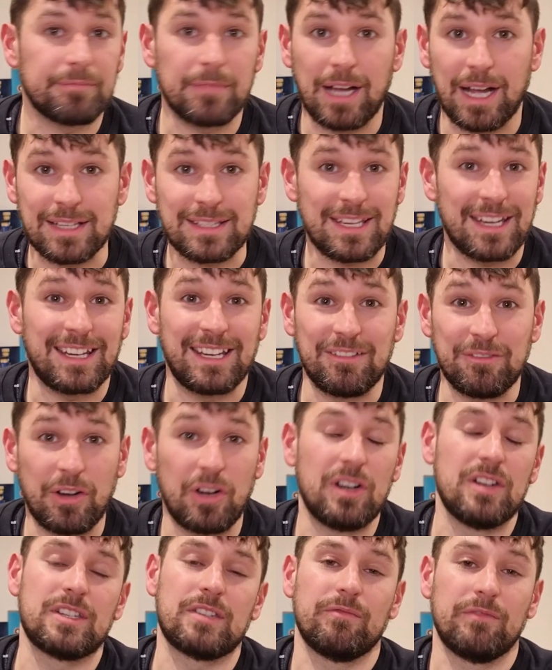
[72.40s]
I take it
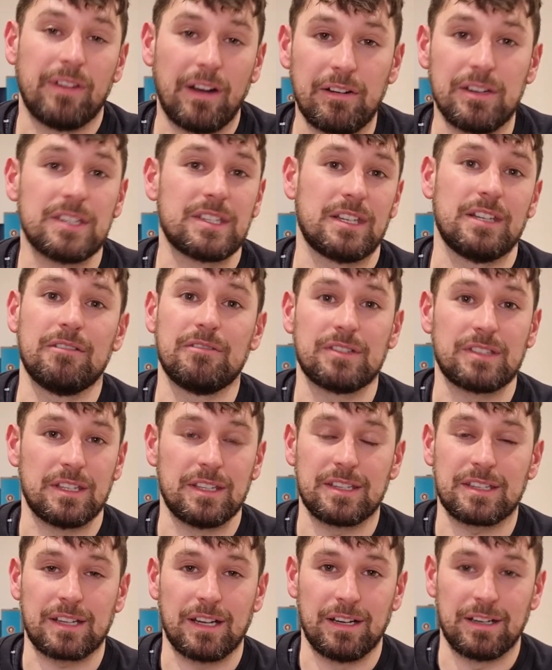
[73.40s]
very seriously,
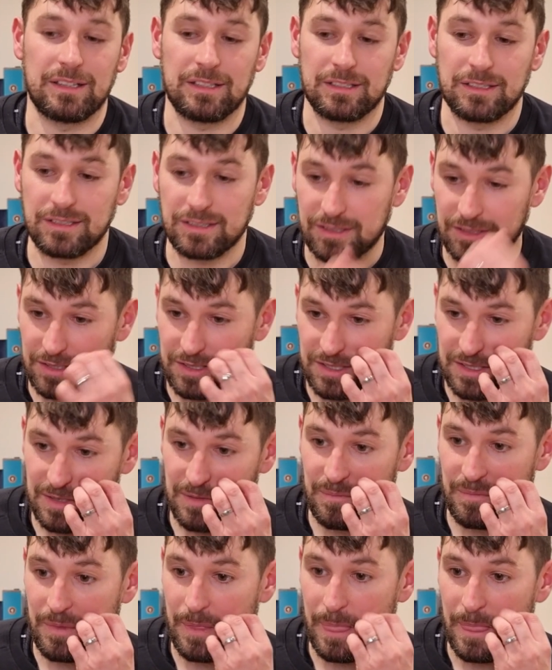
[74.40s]
this kind of thing,
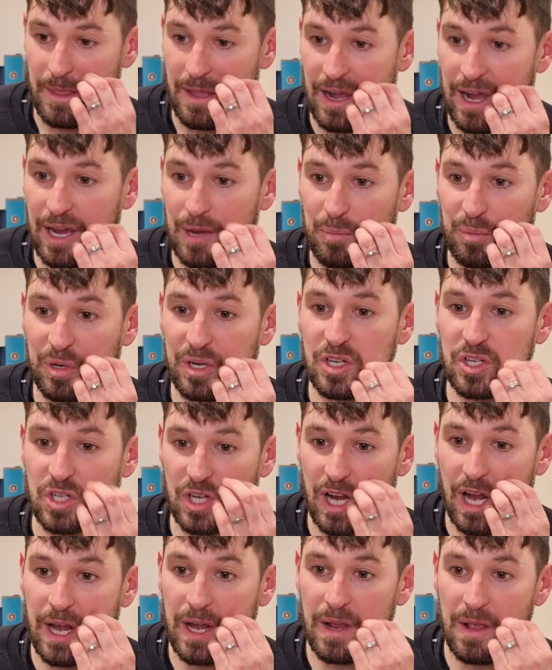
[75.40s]
because I
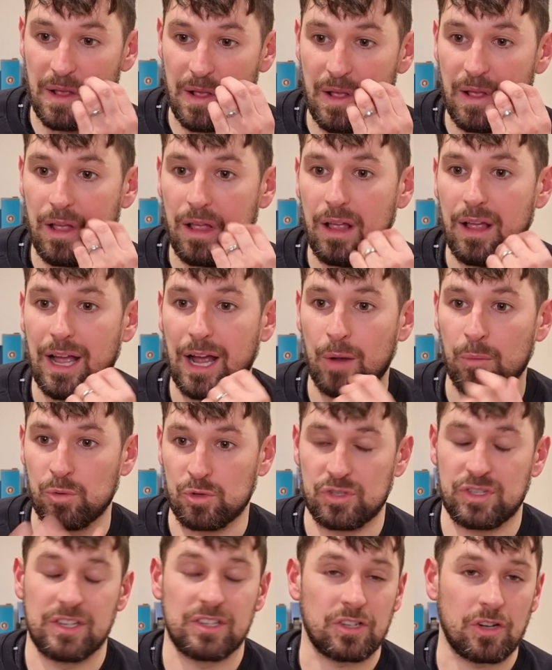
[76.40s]
appreciate how
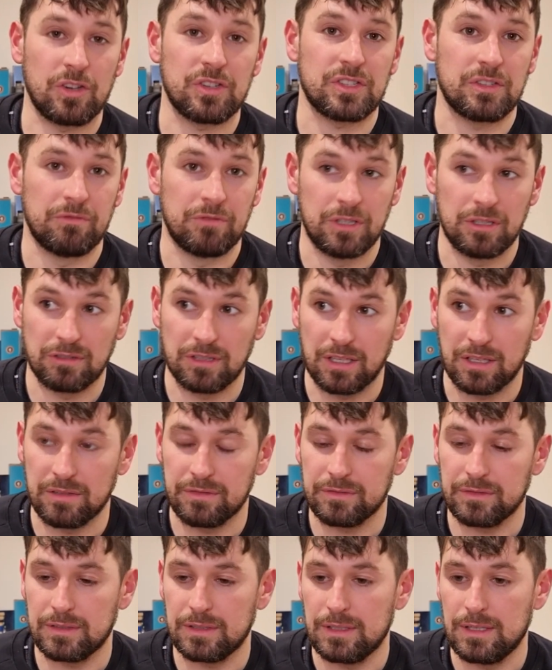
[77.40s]
much this costs in real
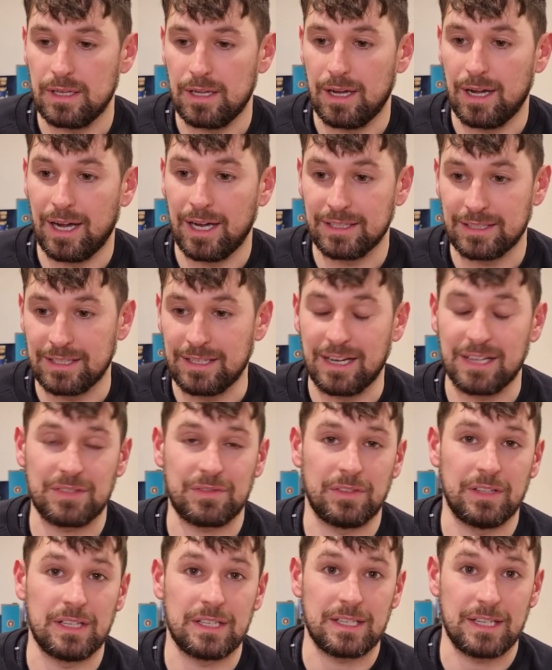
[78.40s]
life. I didn't ask
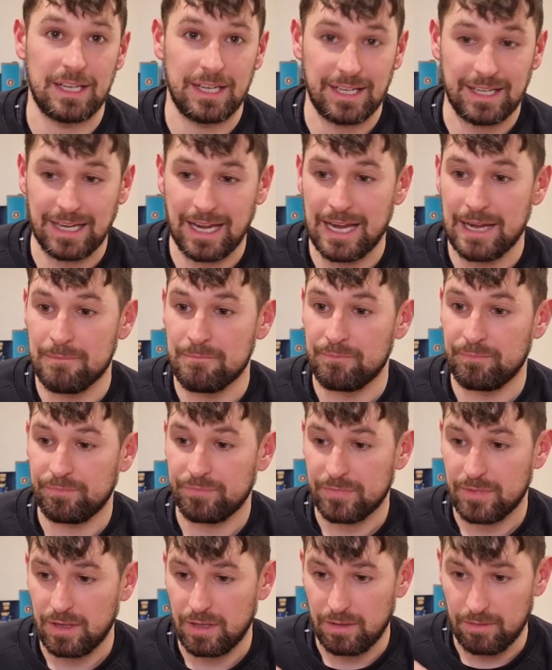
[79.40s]
for this, it came
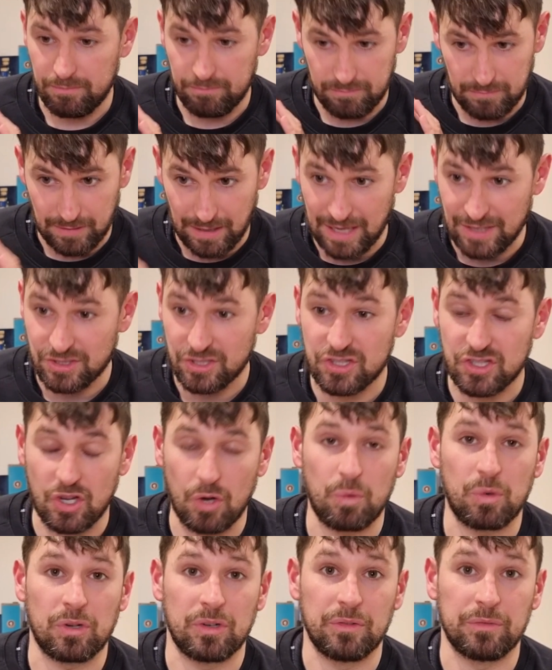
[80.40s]
as a
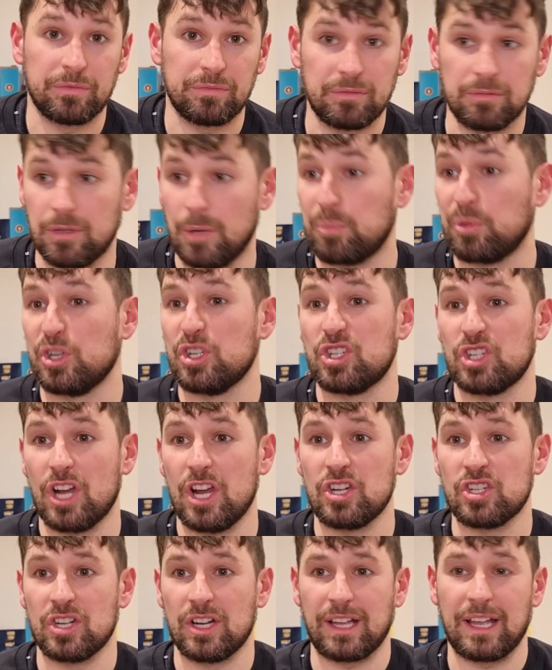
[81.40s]
token of
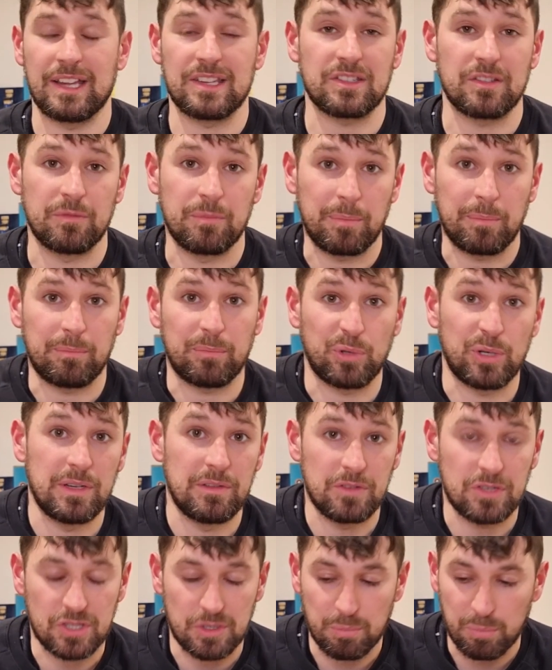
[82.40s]
appreciation, I guess, of
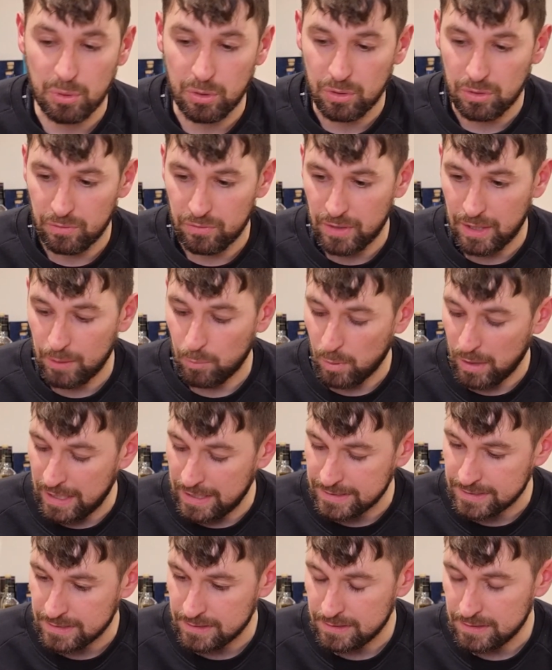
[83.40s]
previous support of their
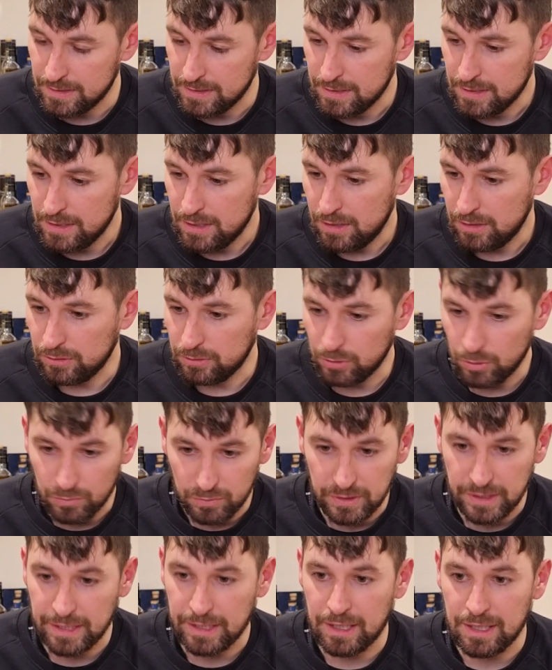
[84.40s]
wares.
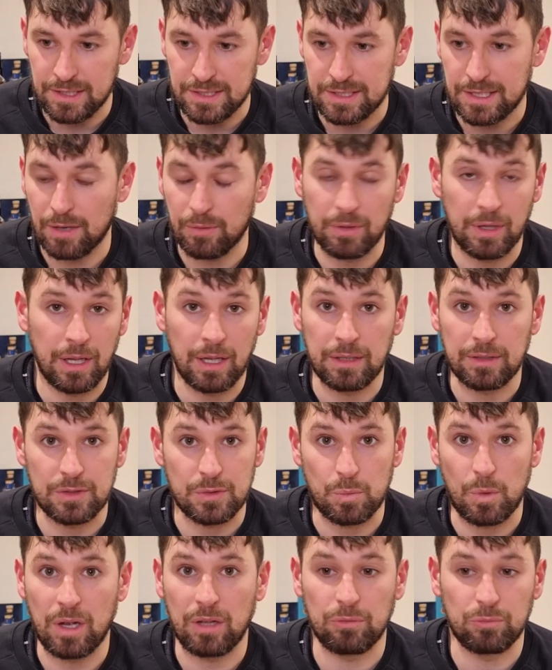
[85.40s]
Lovely guys down there
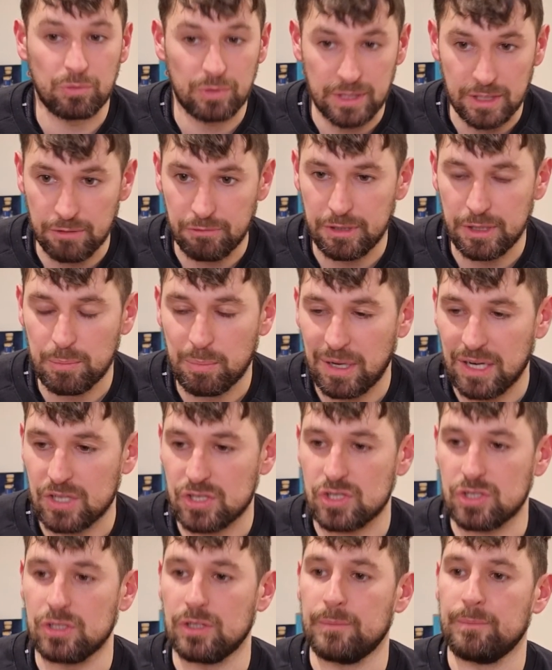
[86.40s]
as well, really
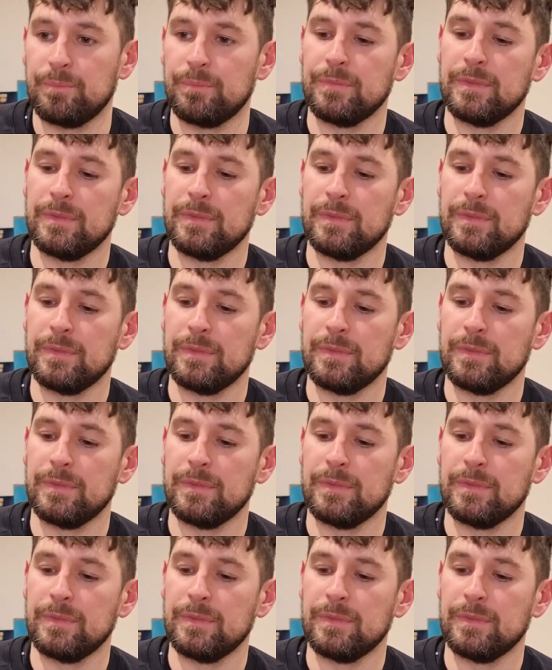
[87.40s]
passionate.